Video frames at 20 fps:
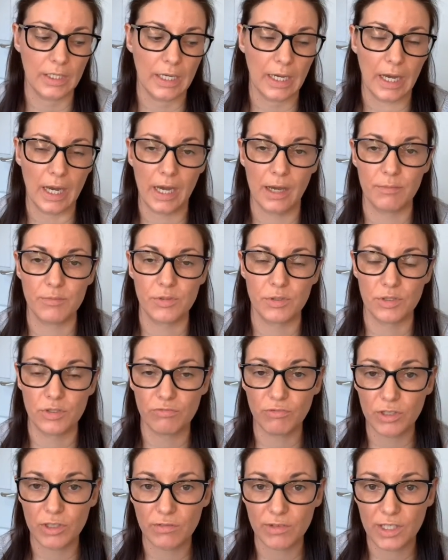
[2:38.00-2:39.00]
so it's
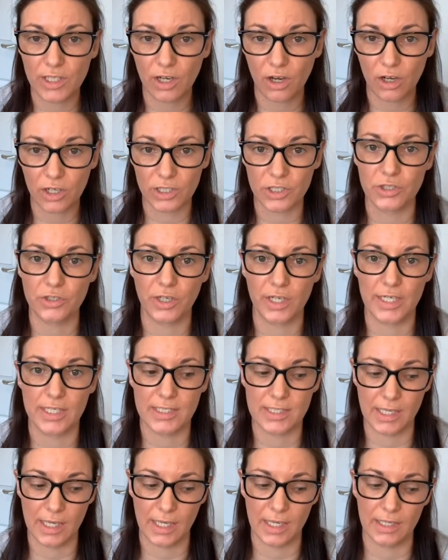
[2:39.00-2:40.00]
really
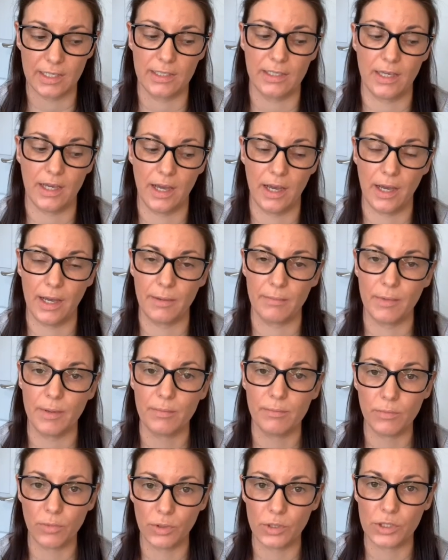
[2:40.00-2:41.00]
hydrating and
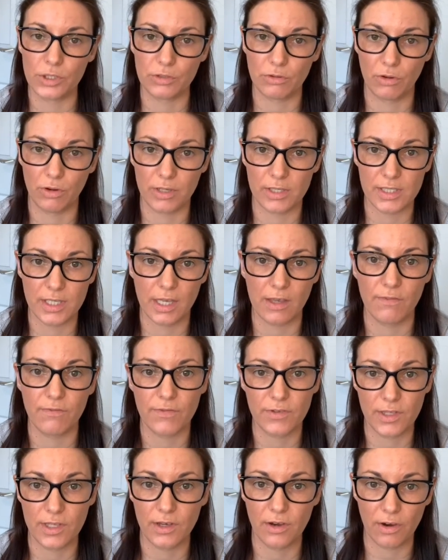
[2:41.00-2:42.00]
moisturising for
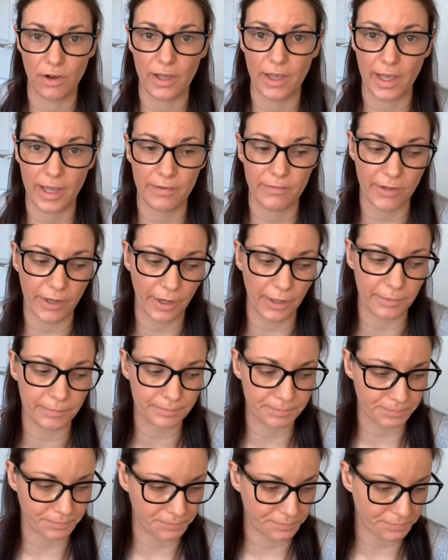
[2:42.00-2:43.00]
the eye area.
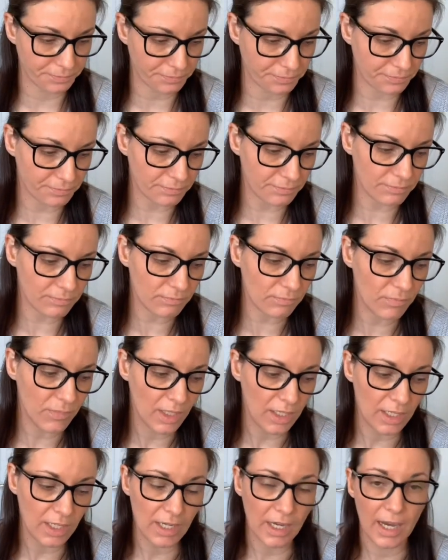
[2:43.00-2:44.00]

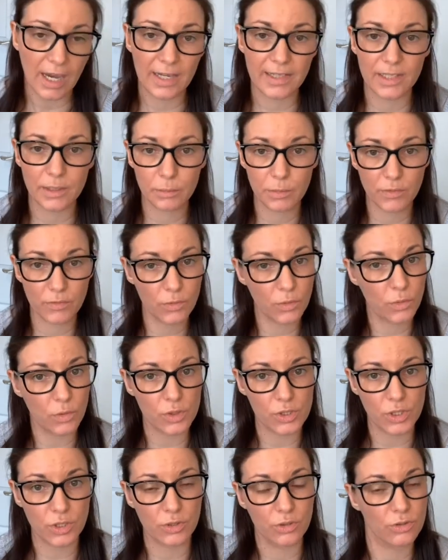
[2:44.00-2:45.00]
And then we've
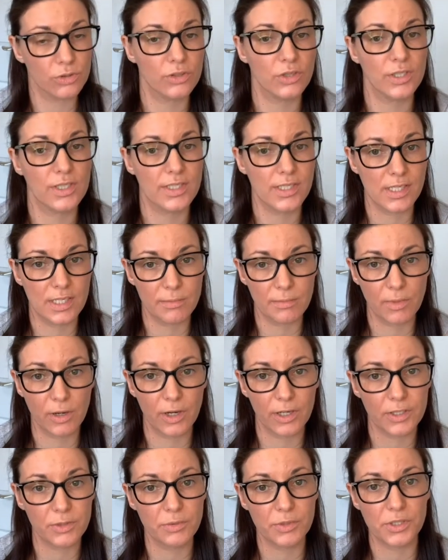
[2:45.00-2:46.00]
also got
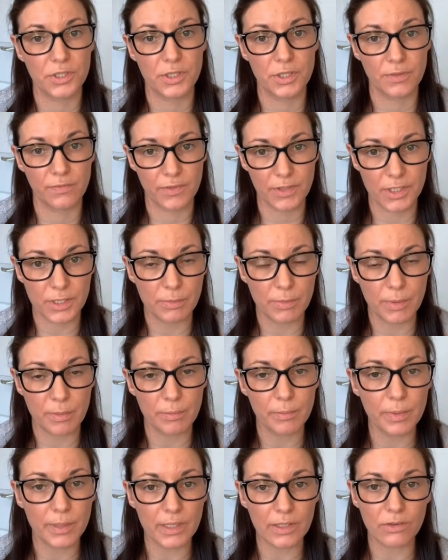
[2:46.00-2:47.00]
niacinamide, which is a vitamin
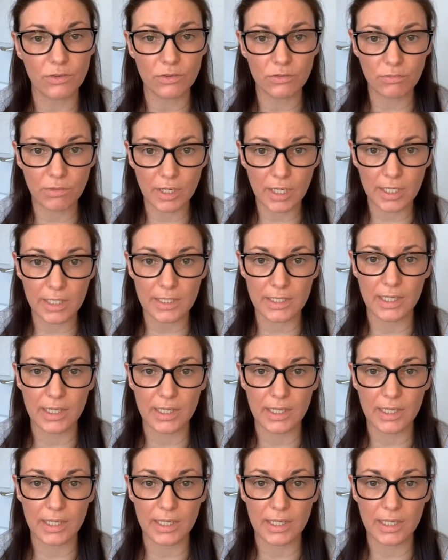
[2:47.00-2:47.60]
B3,